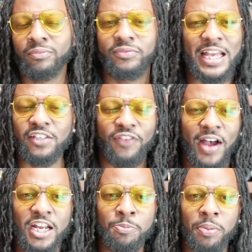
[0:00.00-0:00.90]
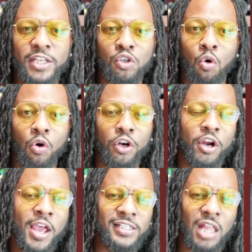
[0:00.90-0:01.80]
That's fine. He plays corner.
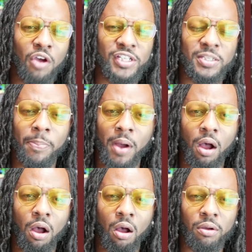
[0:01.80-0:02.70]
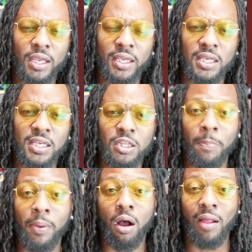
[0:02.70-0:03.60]
As long as he's a ball hawk and can get the
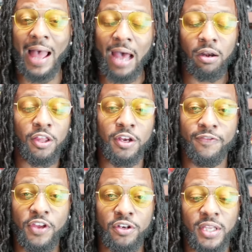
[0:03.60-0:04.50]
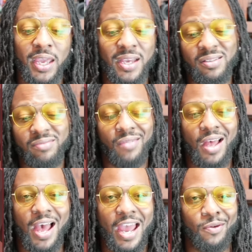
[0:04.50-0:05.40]
ball out of the defender's hands,
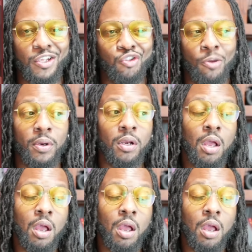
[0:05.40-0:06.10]
I ain't really tripping.